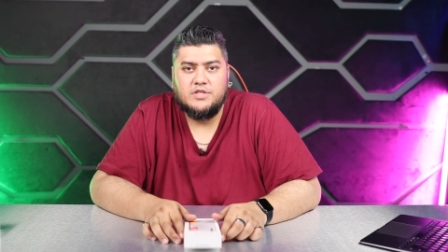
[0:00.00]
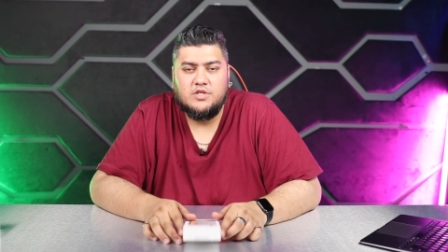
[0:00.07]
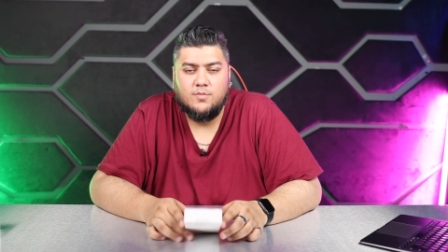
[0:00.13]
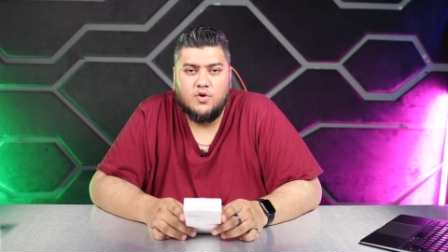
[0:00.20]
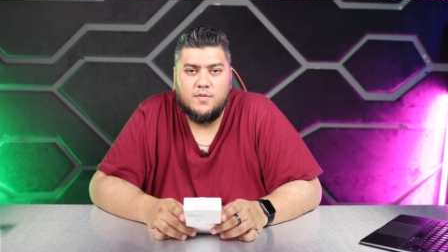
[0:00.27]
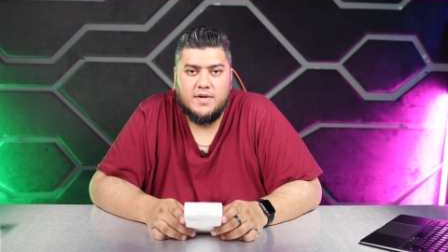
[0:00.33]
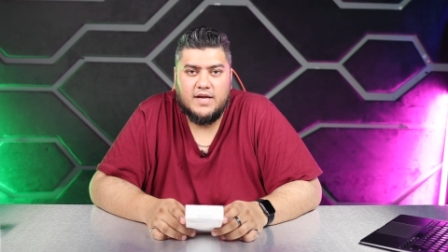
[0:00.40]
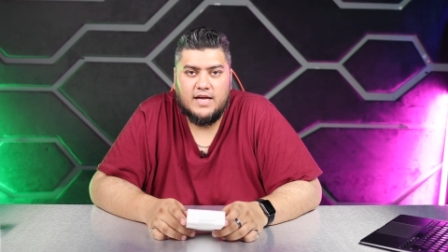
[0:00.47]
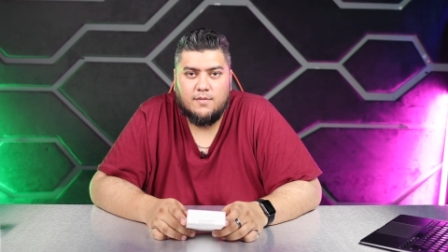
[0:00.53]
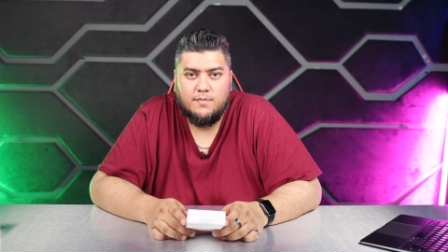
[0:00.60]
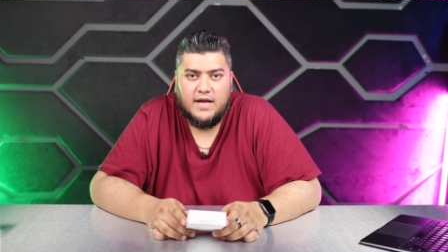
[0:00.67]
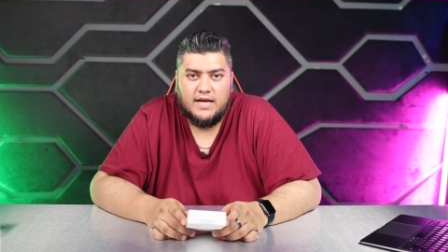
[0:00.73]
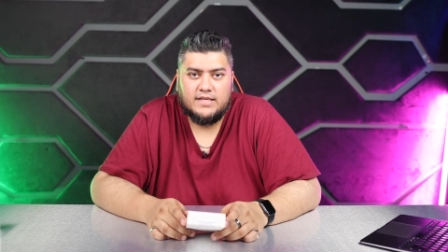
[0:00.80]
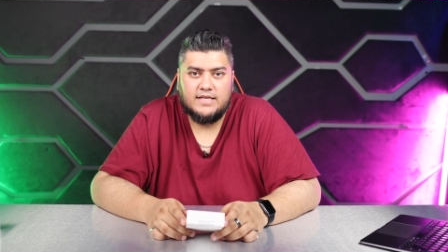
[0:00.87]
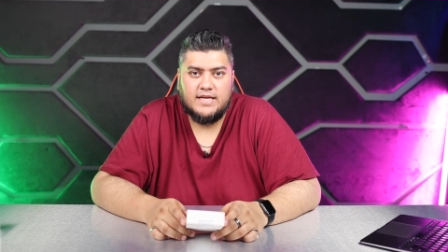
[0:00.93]
It's your boy Miguel
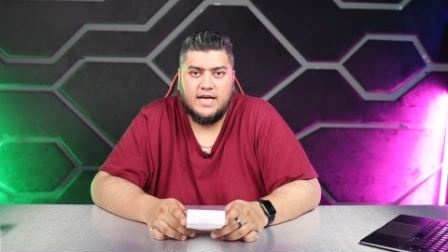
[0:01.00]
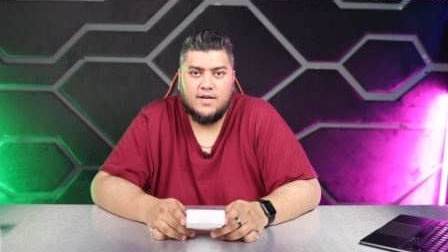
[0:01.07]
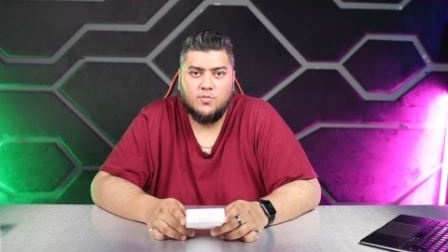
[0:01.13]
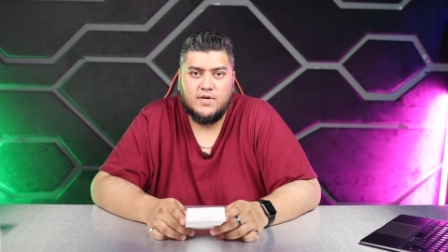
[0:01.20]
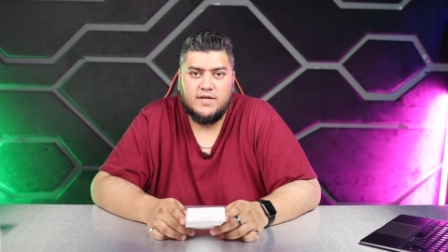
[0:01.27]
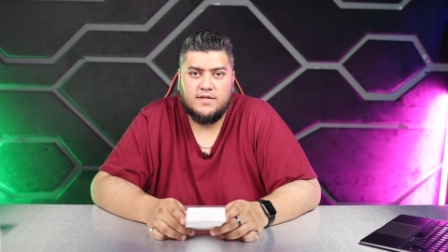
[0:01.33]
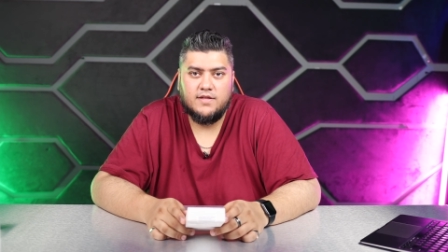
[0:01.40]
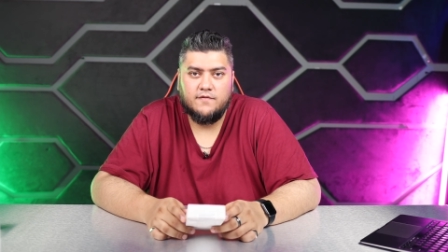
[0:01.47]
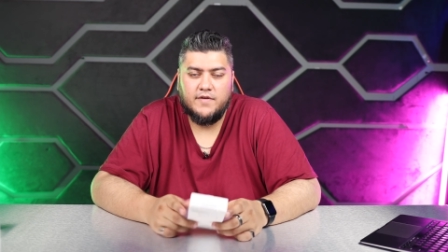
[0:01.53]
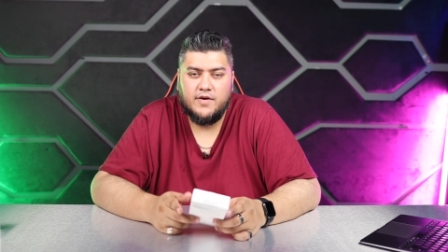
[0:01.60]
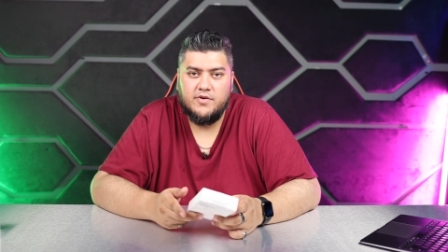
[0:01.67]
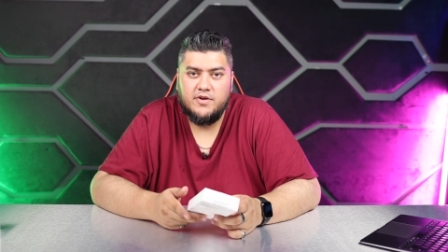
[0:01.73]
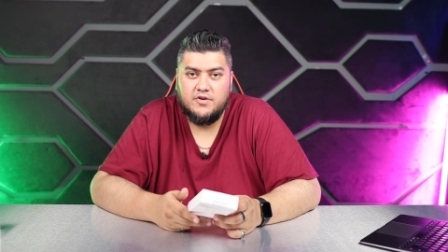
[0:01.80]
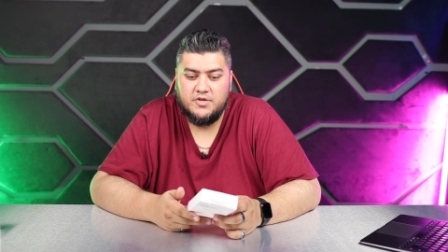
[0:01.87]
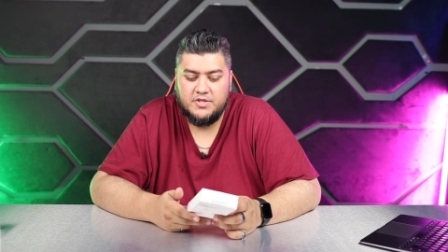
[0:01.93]
back again with a
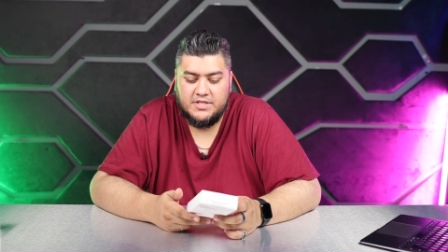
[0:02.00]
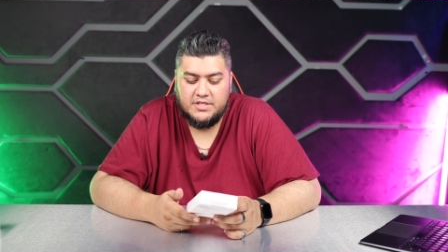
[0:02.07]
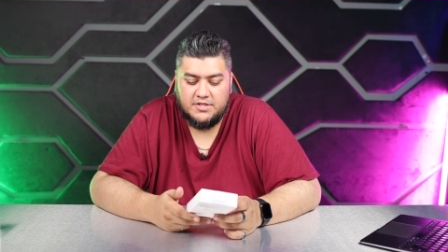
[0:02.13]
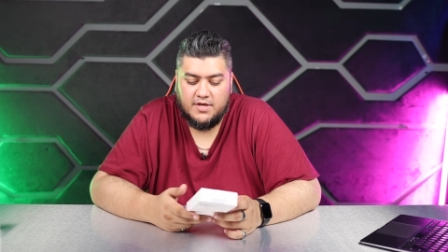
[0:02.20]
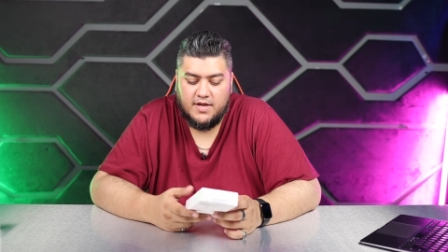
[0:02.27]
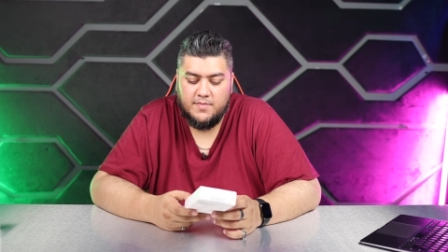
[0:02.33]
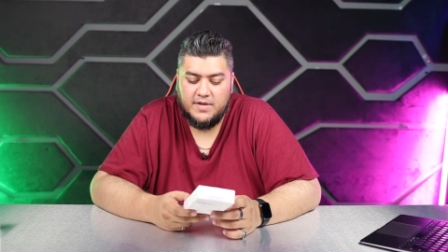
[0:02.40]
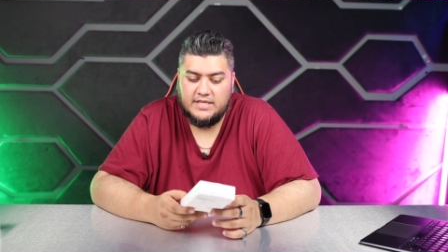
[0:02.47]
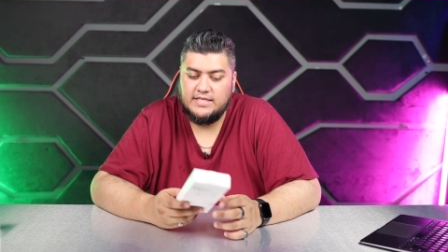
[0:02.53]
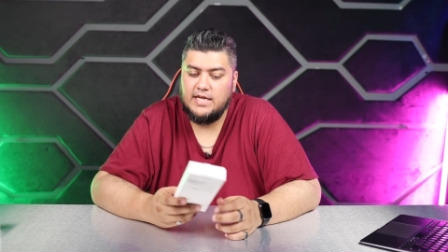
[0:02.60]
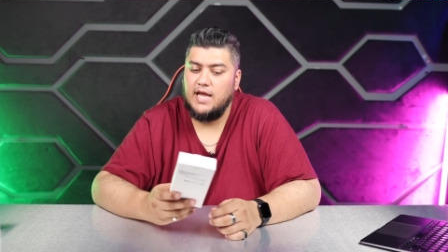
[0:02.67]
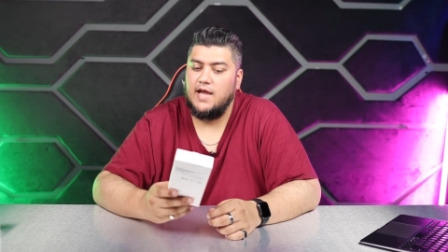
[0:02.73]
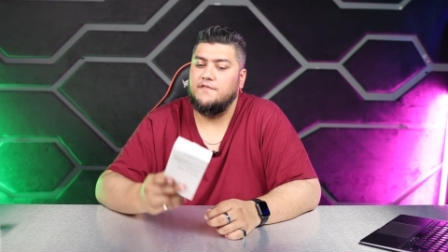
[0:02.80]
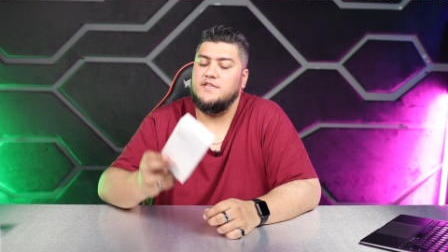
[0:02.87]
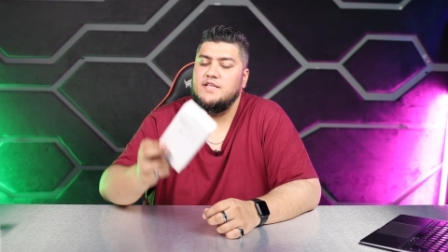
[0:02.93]
very interesting today because
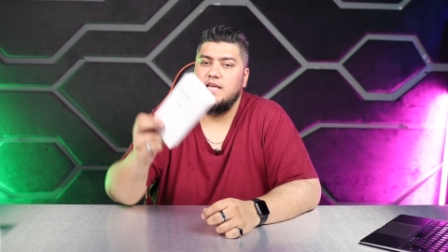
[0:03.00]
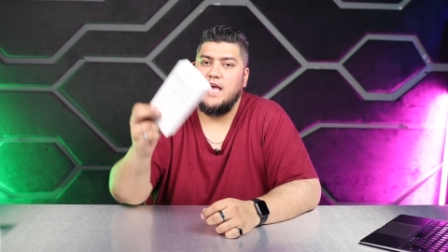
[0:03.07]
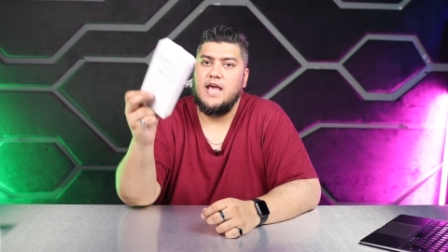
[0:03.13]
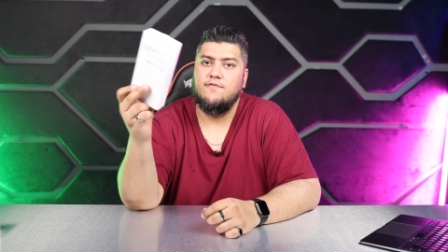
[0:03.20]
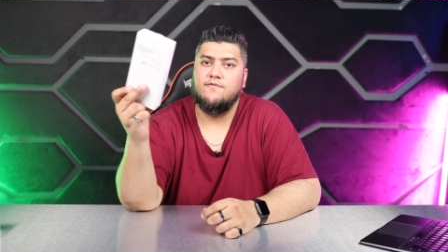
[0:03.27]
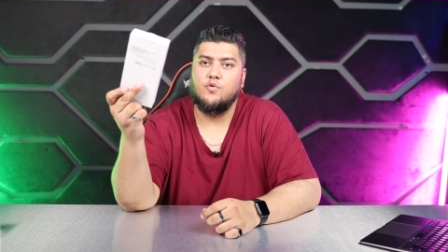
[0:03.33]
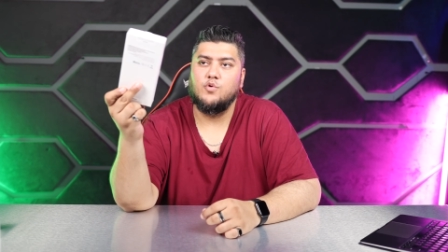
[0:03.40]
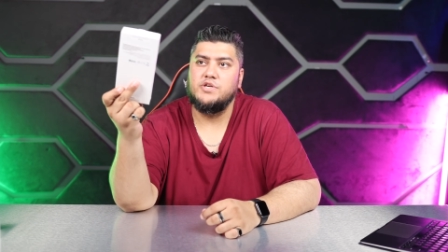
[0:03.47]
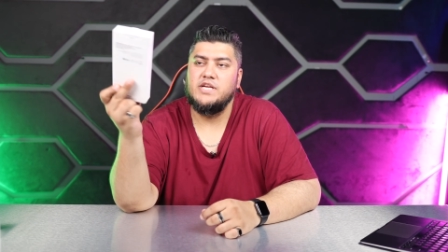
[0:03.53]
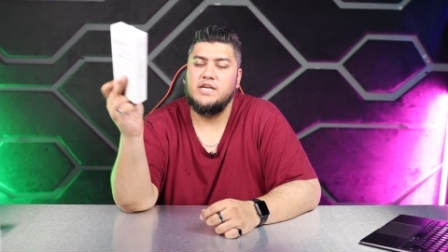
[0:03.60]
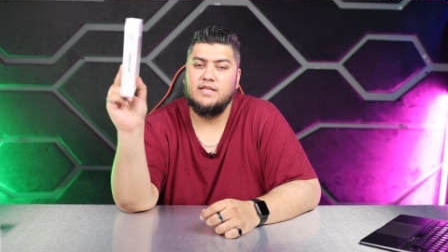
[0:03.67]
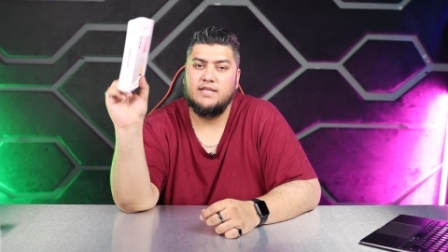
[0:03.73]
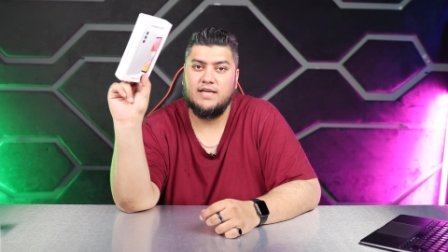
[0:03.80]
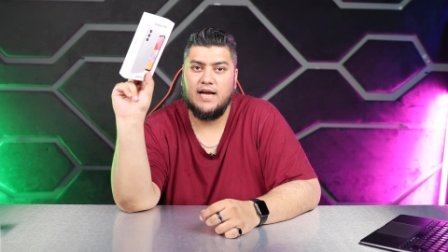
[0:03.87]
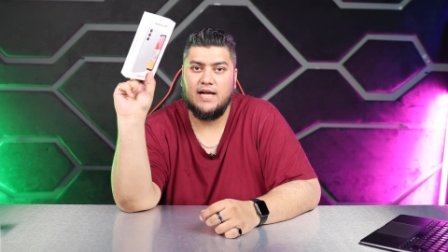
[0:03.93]
I have the
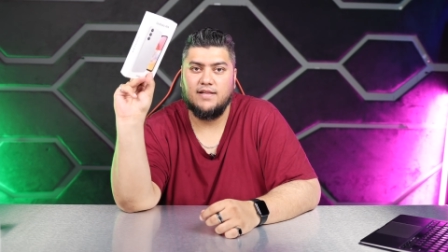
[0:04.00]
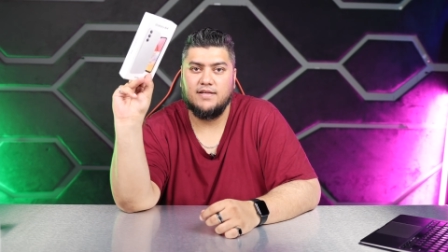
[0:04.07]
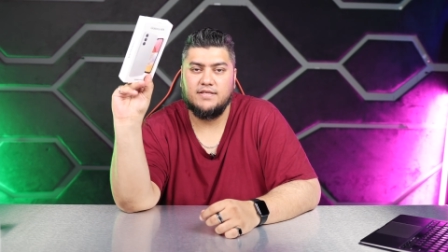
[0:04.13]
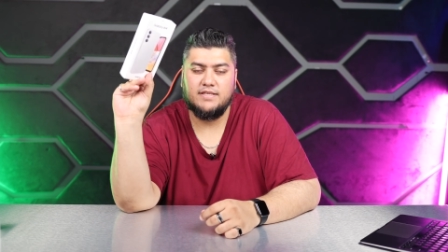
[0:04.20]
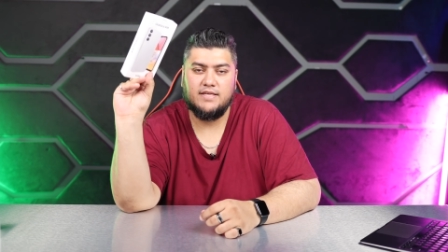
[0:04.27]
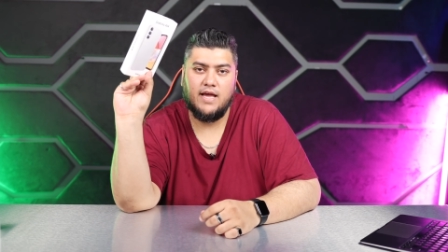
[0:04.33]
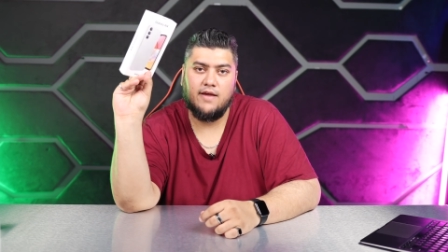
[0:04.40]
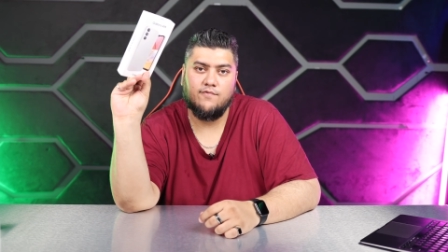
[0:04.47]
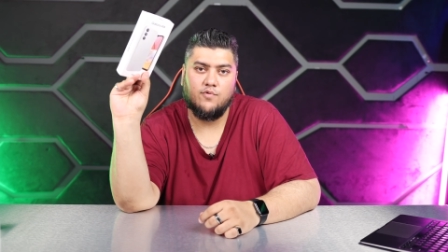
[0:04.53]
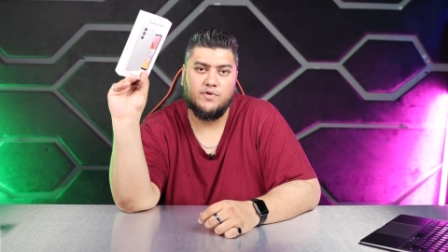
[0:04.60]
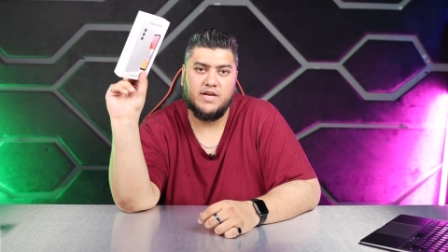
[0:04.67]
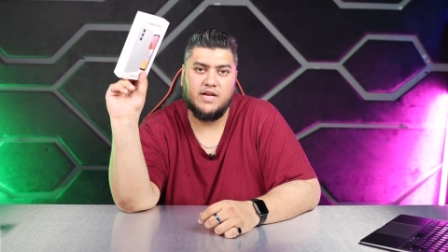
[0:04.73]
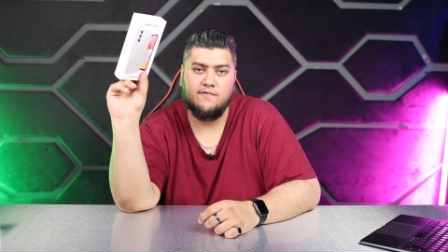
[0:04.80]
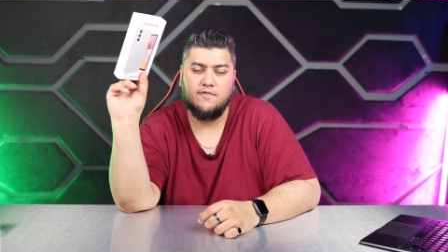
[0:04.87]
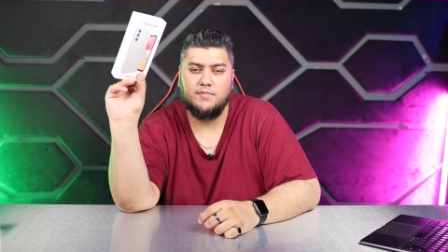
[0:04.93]
A14, the Galaxy
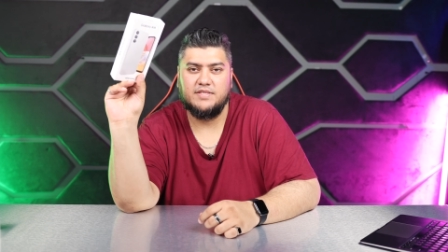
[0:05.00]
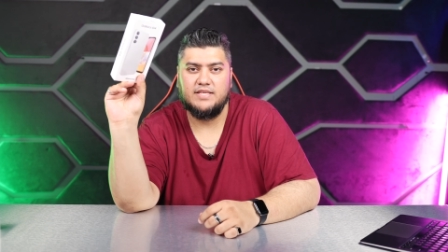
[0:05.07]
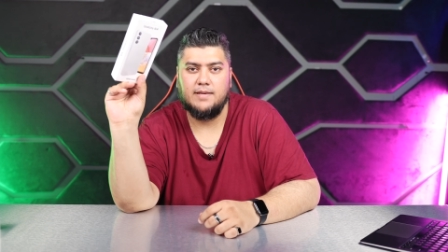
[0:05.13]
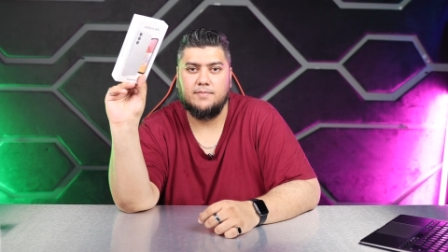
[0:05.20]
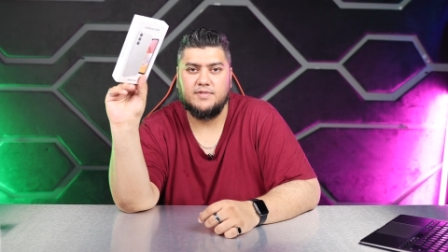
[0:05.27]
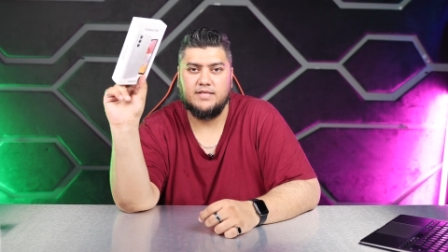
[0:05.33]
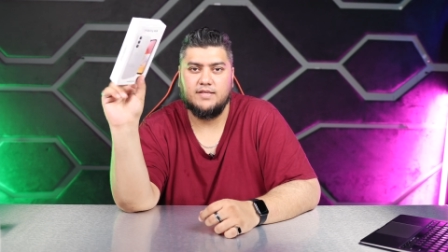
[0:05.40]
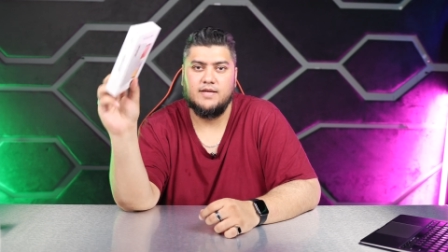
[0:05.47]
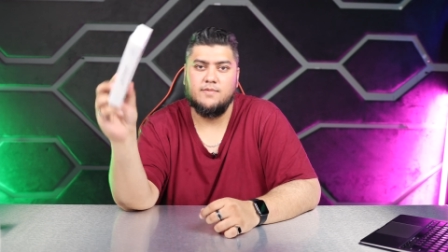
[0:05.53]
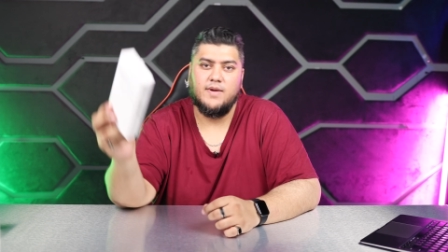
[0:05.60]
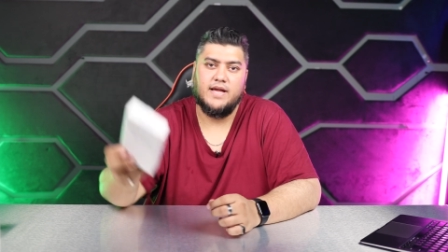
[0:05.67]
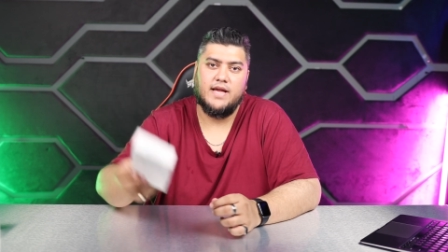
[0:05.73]
A14 from Samsung in my